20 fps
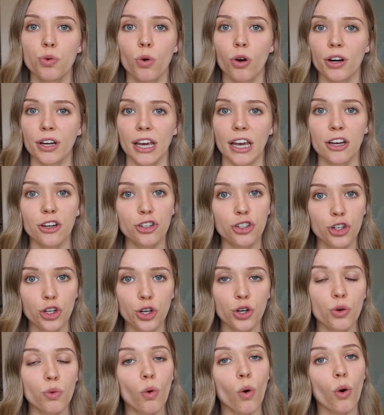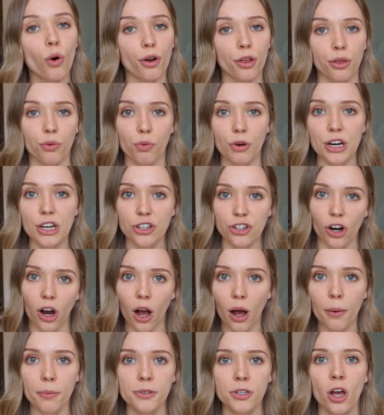working 2 or 3
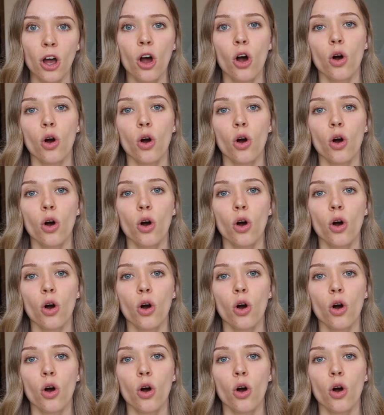jobs